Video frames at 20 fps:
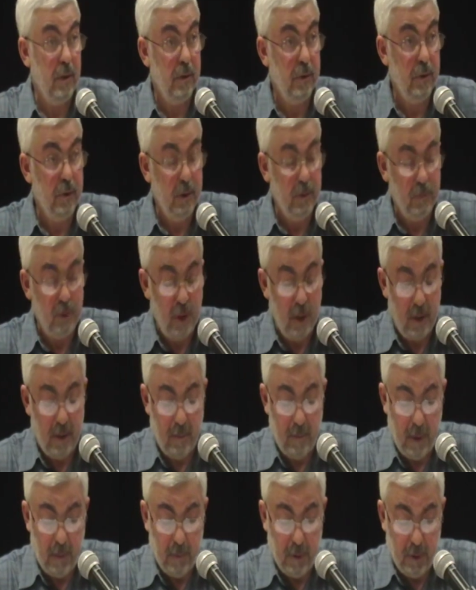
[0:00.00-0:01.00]
the term
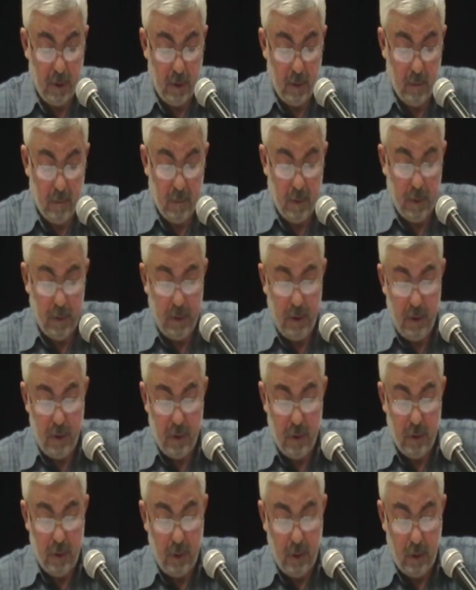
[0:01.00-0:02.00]
just memory about
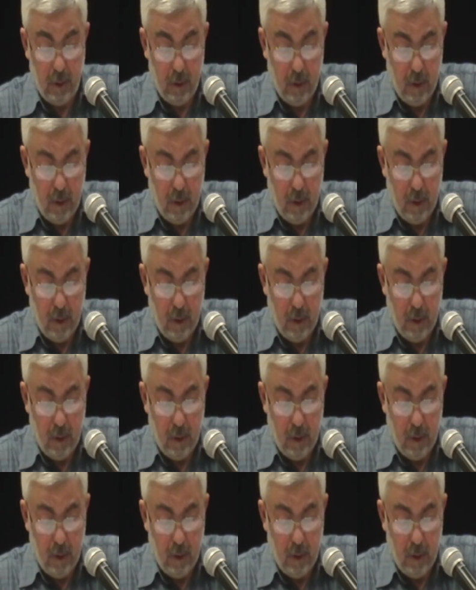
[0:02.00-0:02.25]
history.